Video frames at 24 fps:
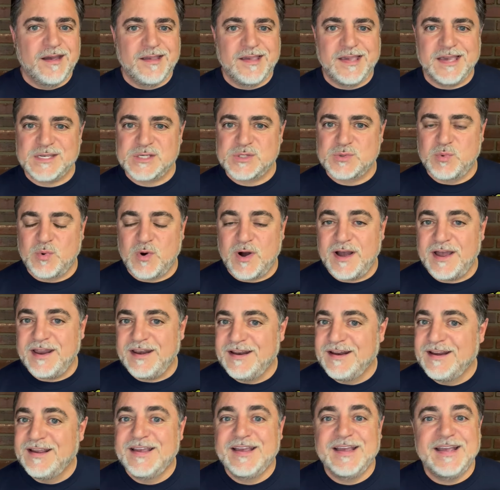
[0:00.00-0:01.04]
Guess
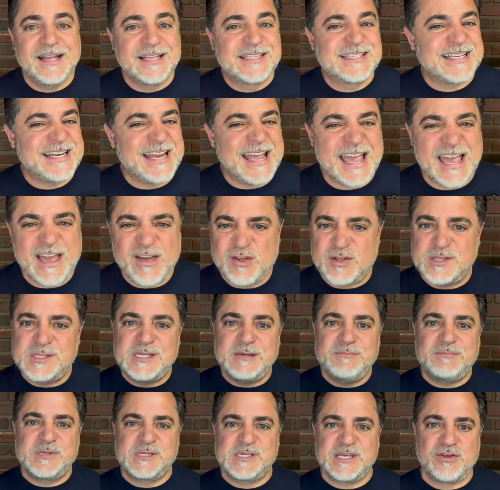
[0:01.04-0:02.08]
what? It's an
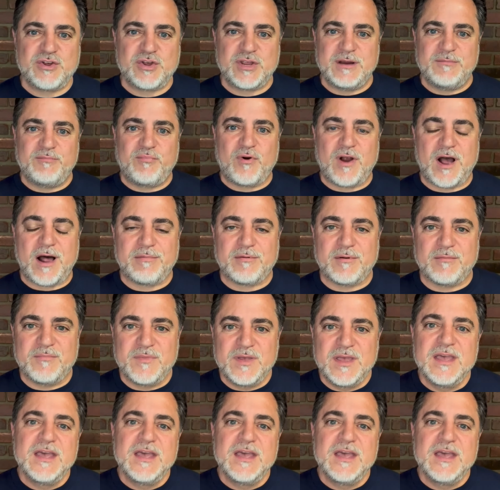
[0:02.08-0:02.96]
agency positioning problem.